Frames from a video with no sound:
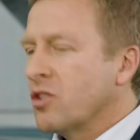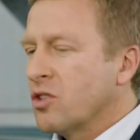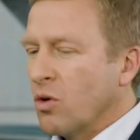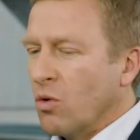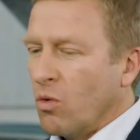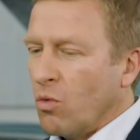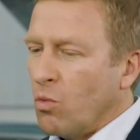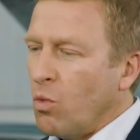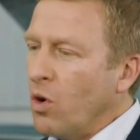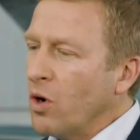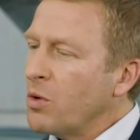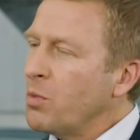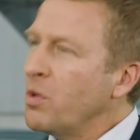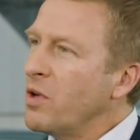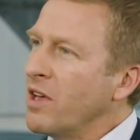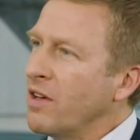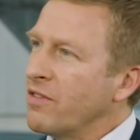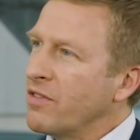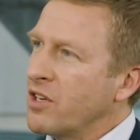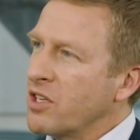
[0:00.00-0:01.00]
So what
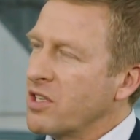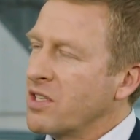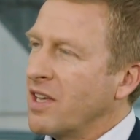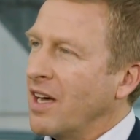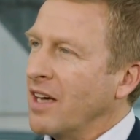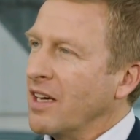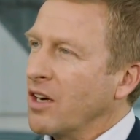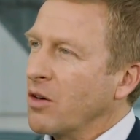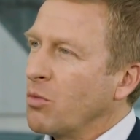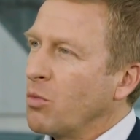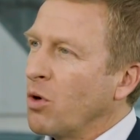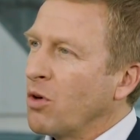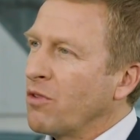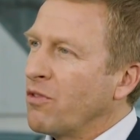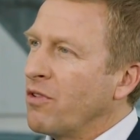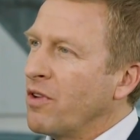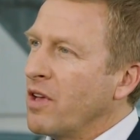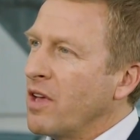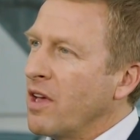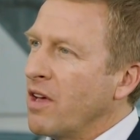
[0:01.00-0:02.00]
we have decided,
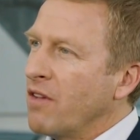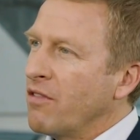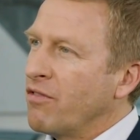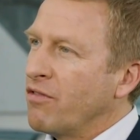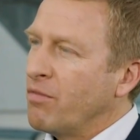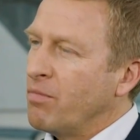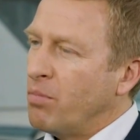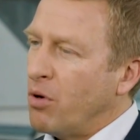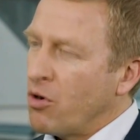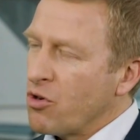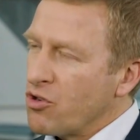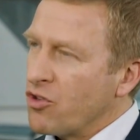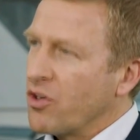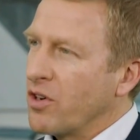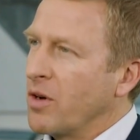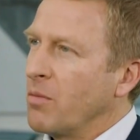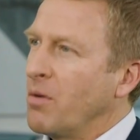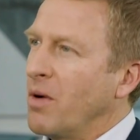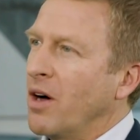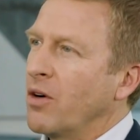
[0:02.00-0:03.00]
what we have
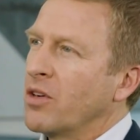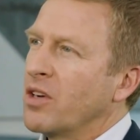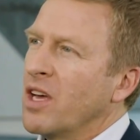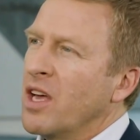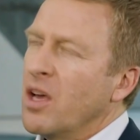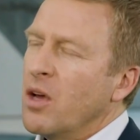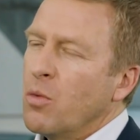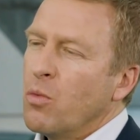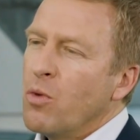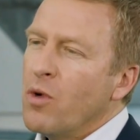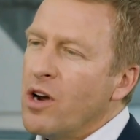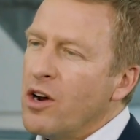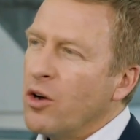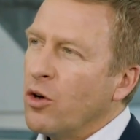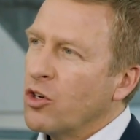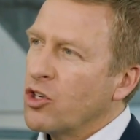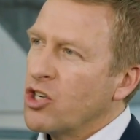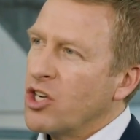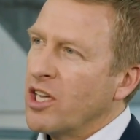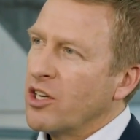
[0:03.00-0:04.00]
pondered about, will
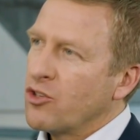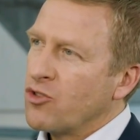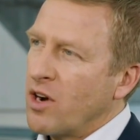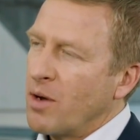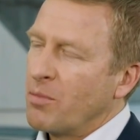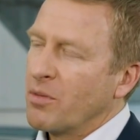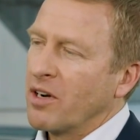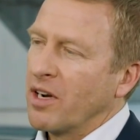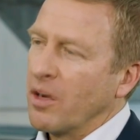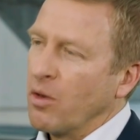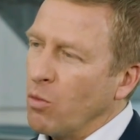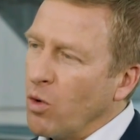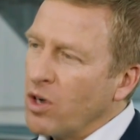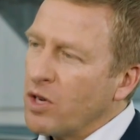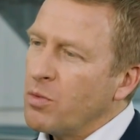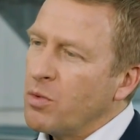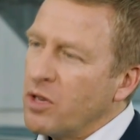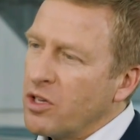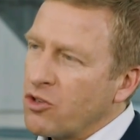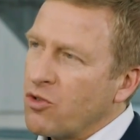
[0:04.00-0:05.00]
not change rapidly.
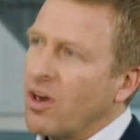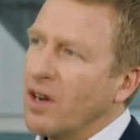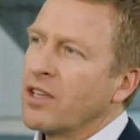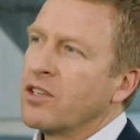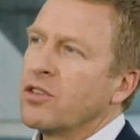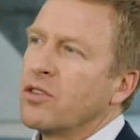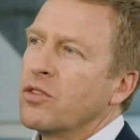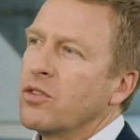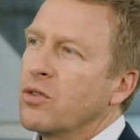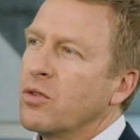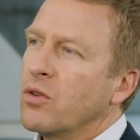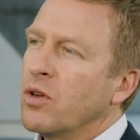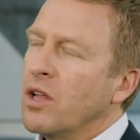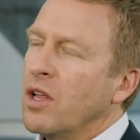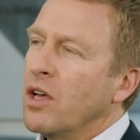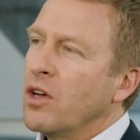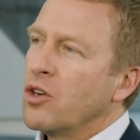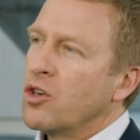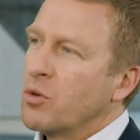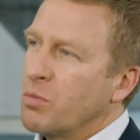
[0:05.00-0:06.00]
What we try to do
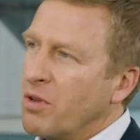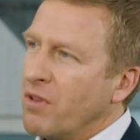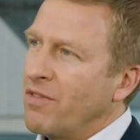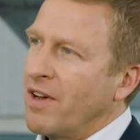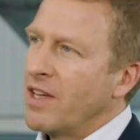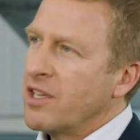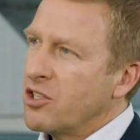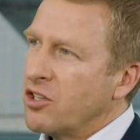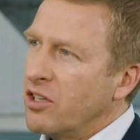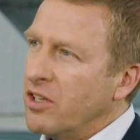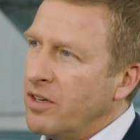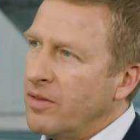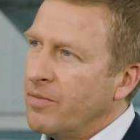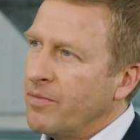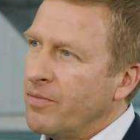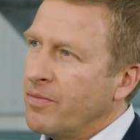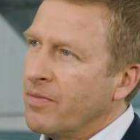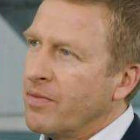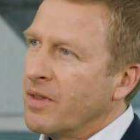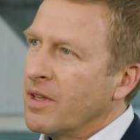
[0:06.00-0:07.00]
to be faster,
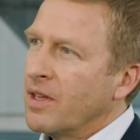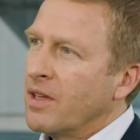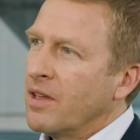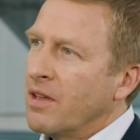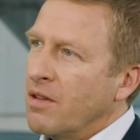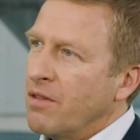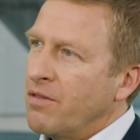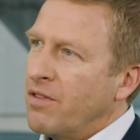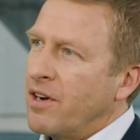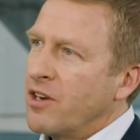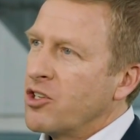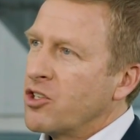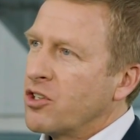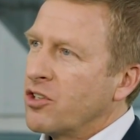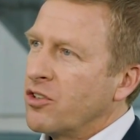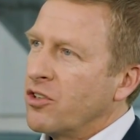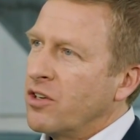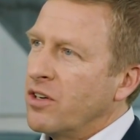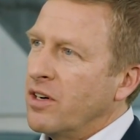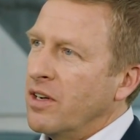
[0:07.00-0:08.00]

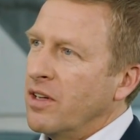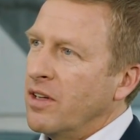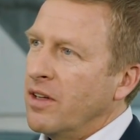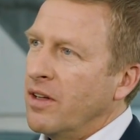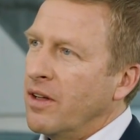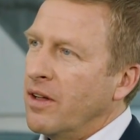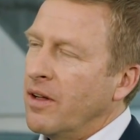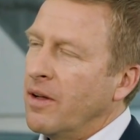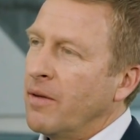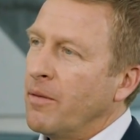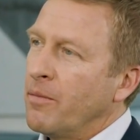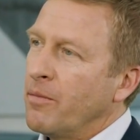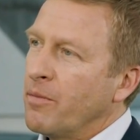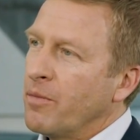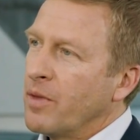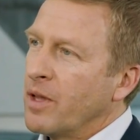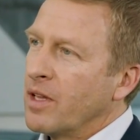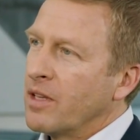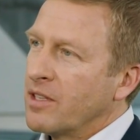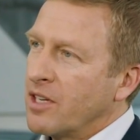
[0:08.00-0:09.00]
faster
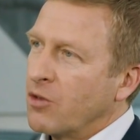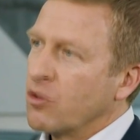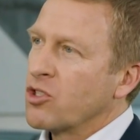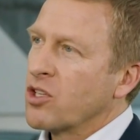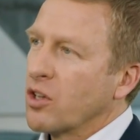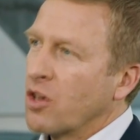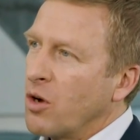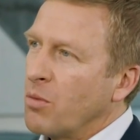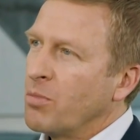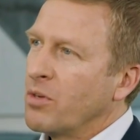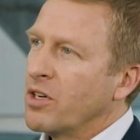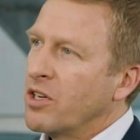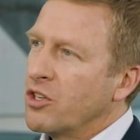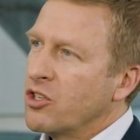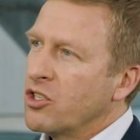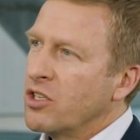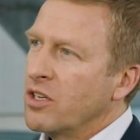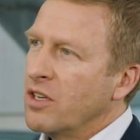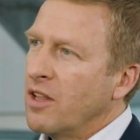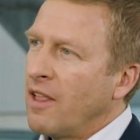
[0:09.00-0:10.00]
um, towards the
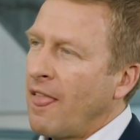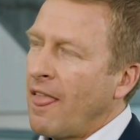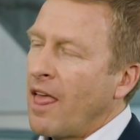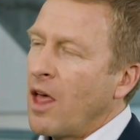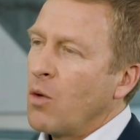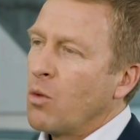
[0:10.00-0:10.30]
competition.